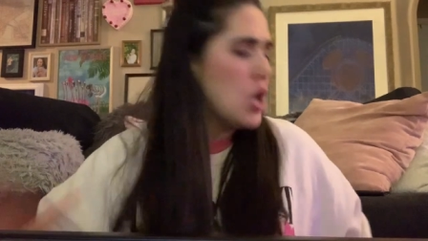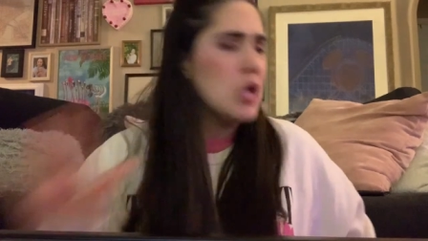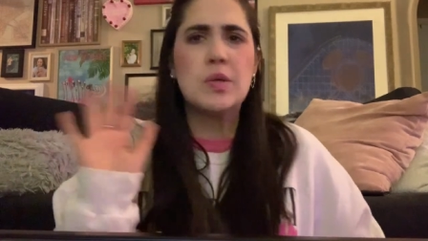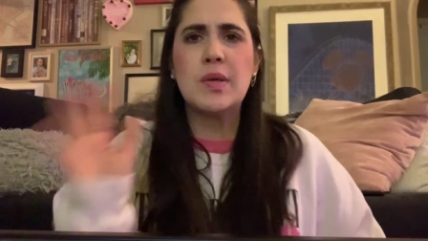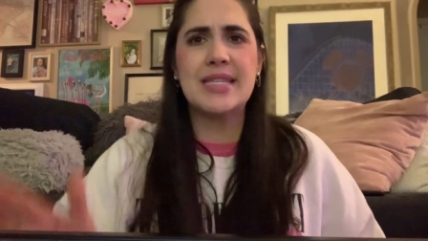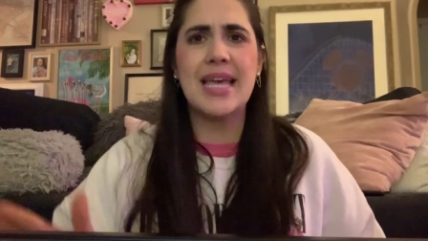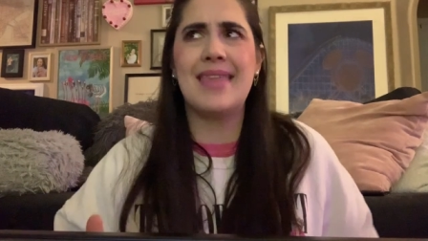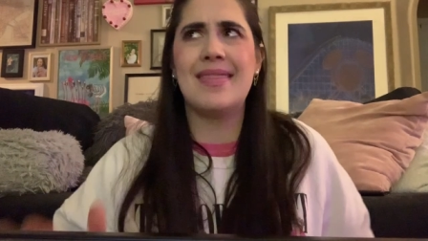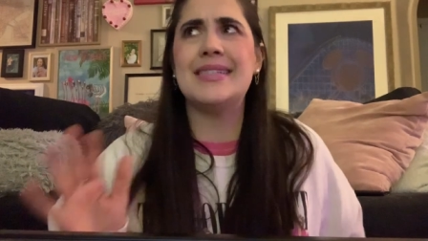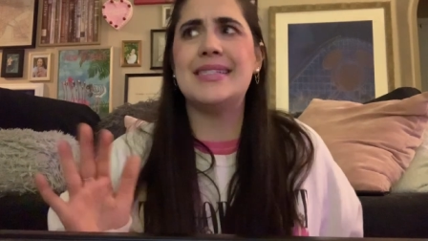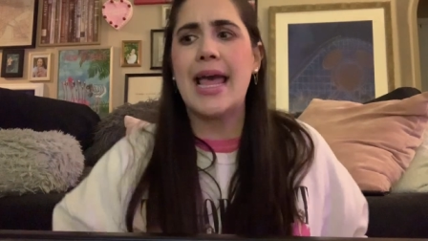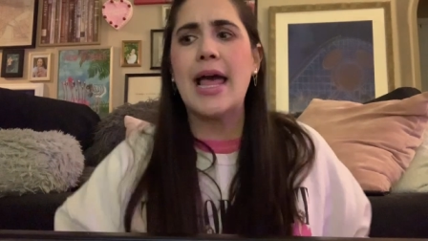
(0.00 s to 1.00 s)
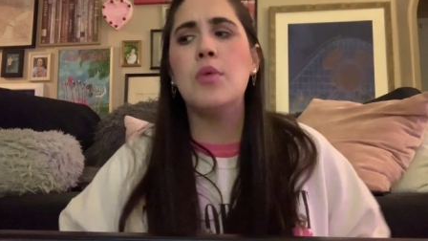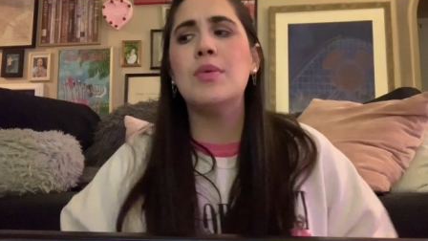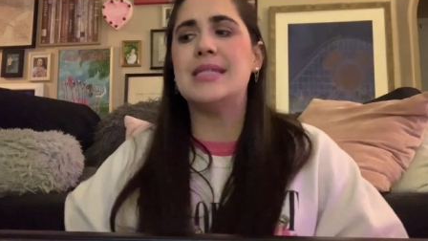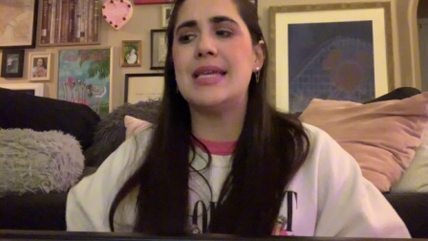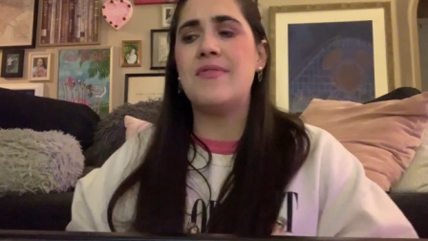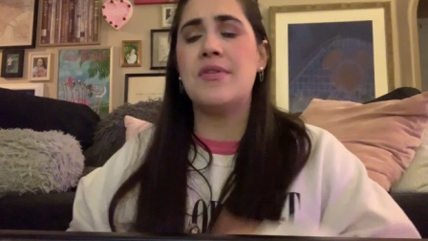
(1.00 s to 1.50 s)
So it's like the sale
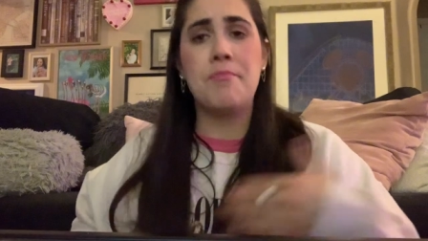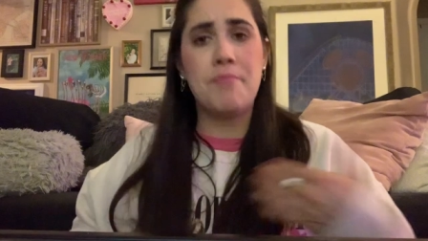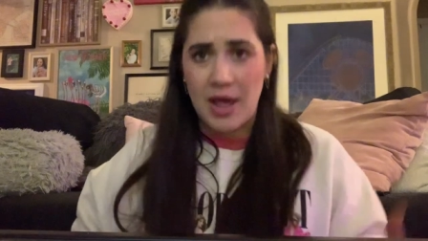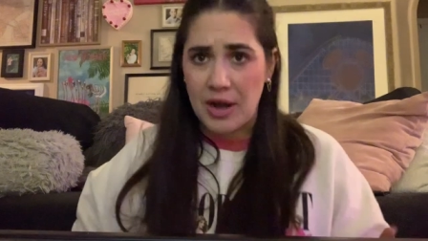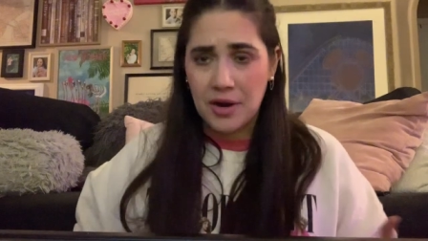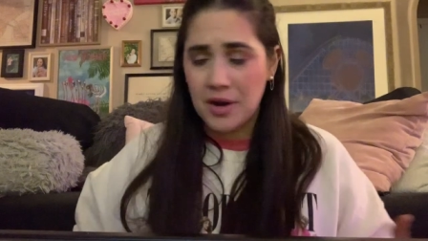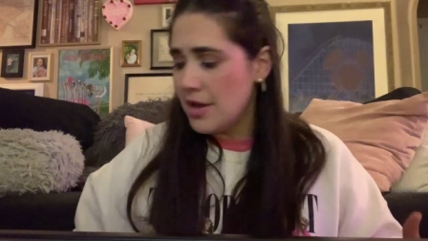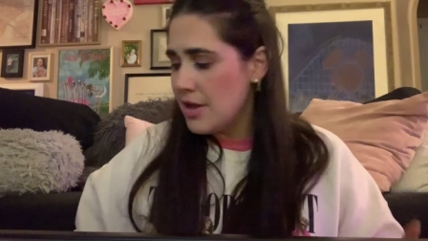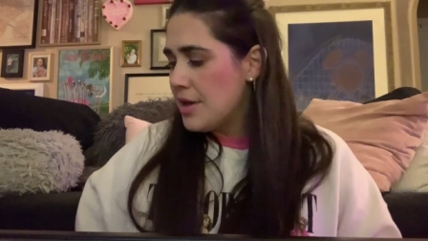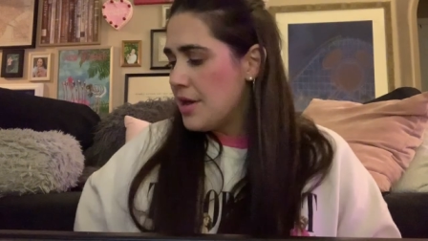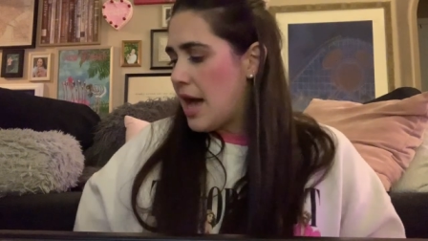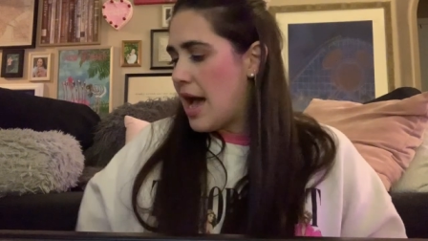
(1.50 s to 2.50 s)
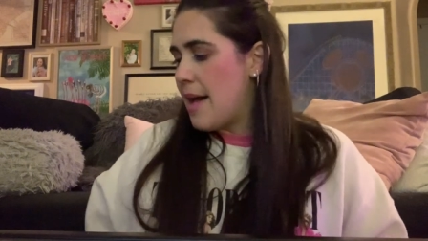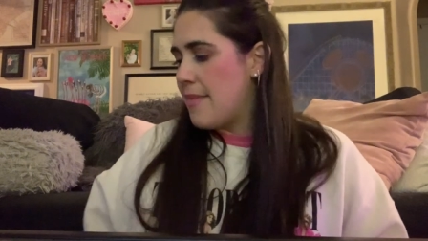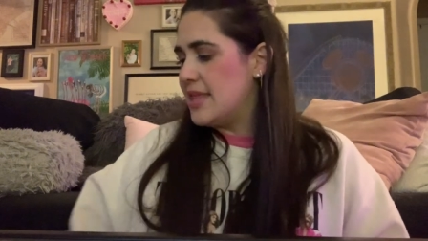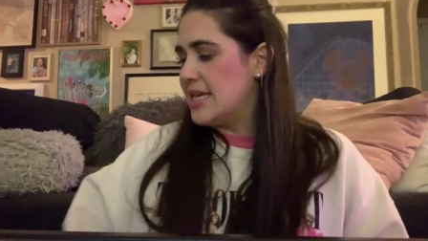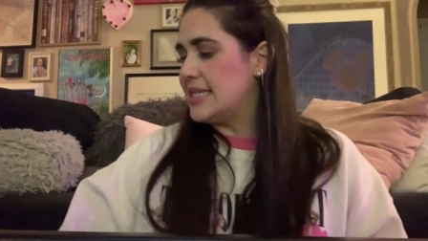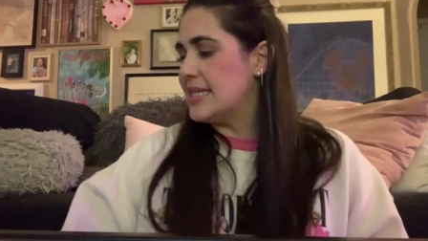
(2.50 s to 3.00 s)
was even better. Um,
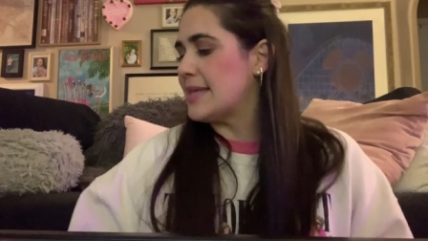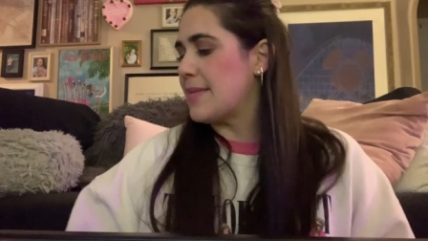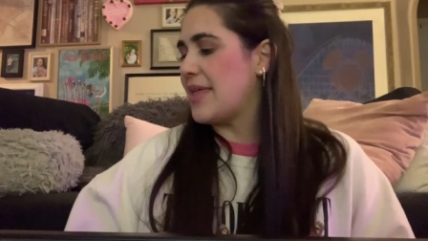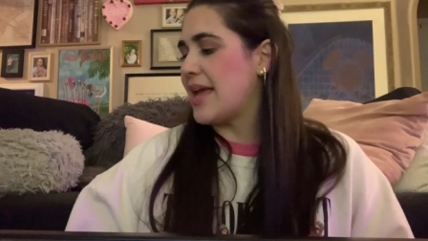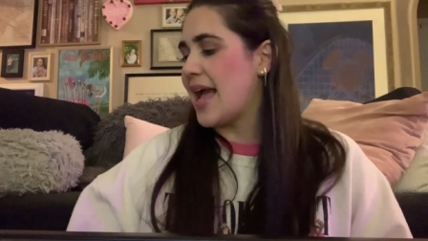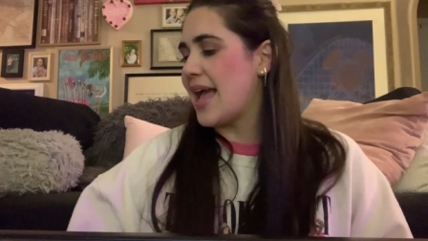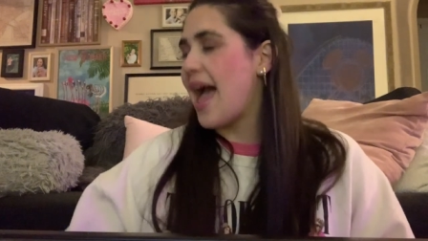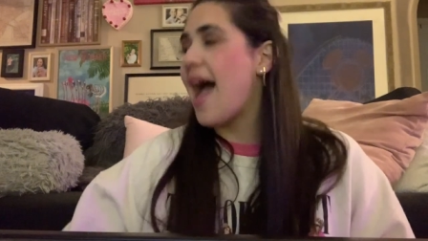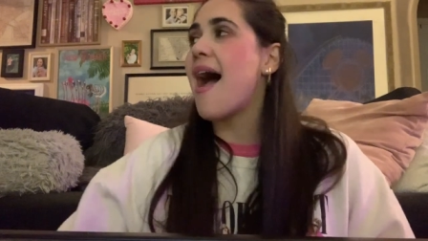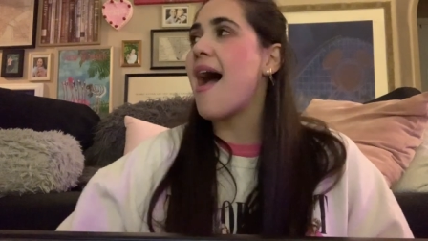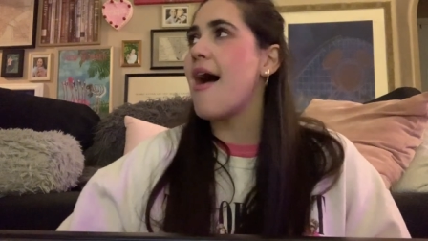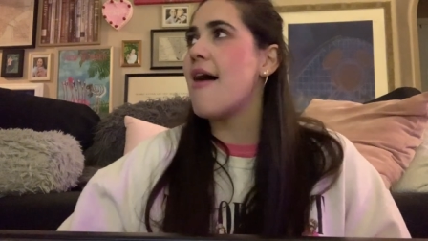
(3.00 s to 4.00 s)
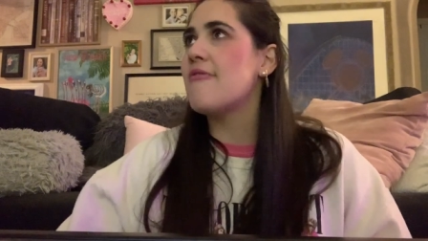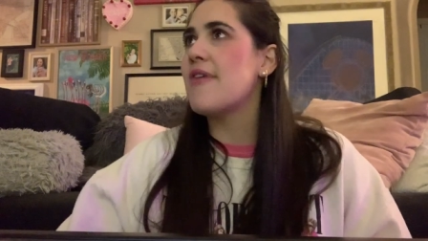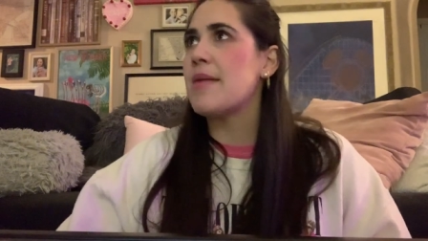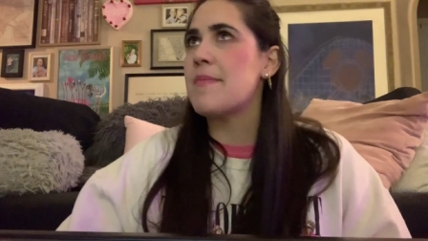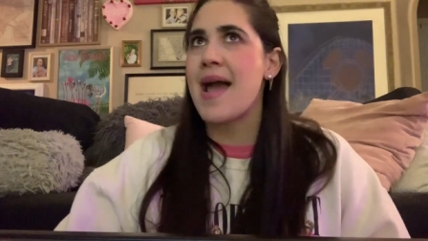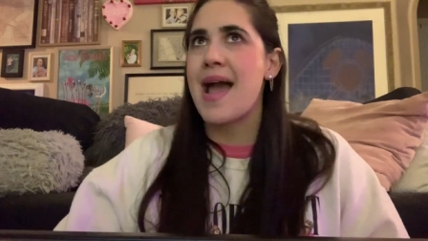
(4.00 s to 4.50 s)
this is something I have
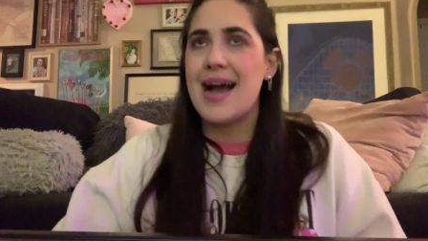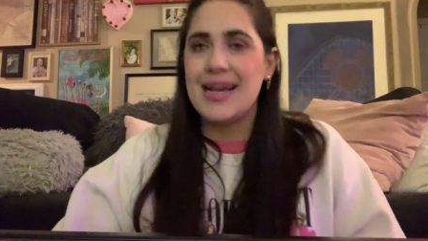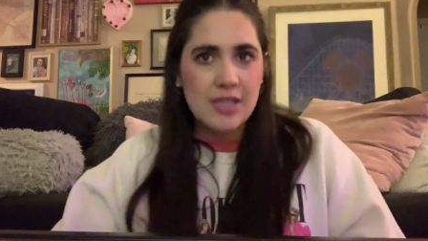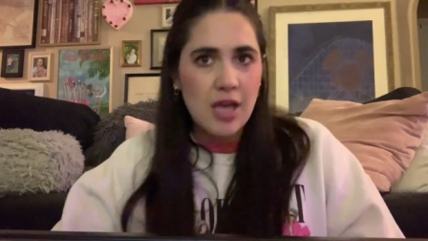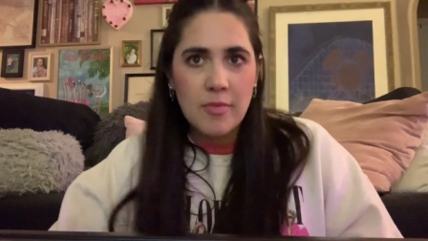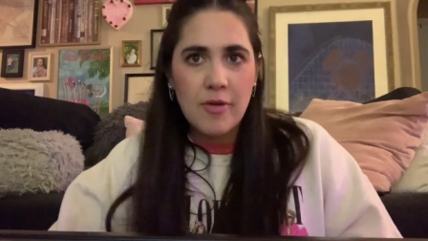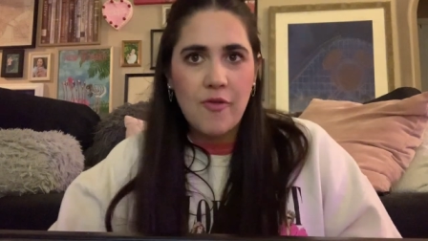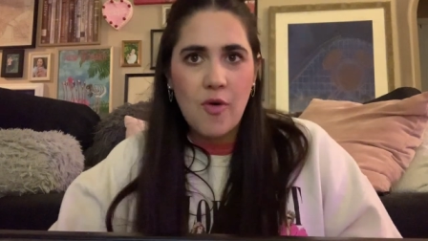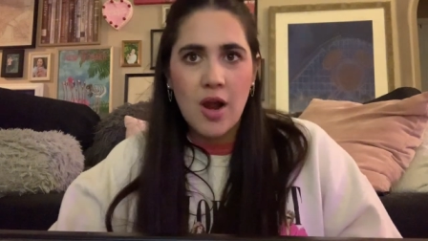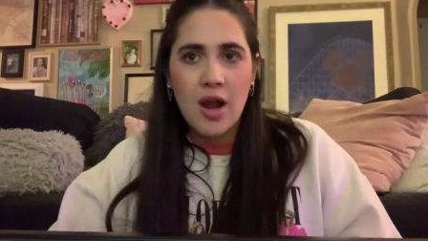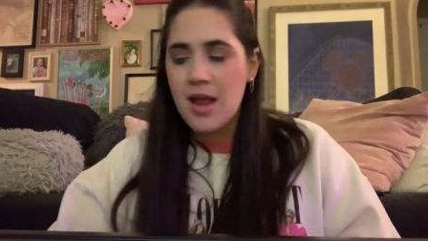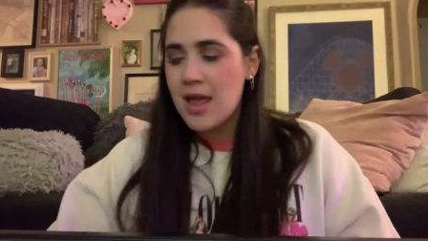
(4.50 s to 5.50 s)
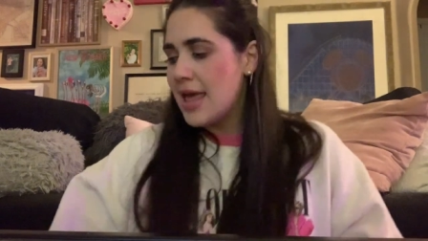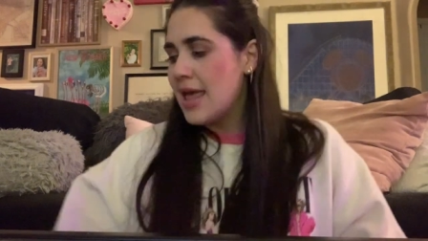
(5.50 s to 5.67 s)
had my eyes on before.